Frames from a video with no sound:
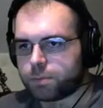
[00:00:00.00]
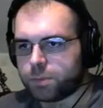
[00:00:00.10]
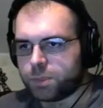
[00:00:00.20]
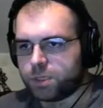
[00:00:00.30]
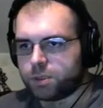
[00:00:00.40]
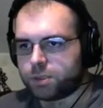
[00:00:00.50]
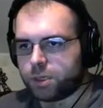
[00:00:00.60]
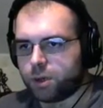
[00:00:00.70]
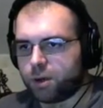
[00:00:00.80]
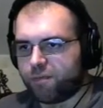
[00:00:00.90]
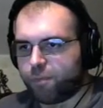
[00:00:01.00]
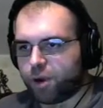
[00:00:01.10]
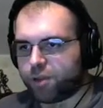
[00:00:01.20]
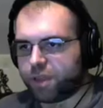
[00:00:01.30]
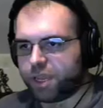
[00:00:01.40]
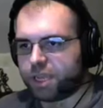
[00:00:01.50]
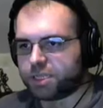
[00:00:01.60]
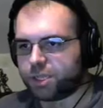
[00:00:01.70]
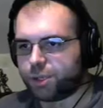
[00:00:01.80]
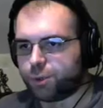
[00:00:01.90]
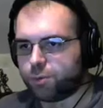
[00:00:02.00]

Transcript: So if Bertha eats you,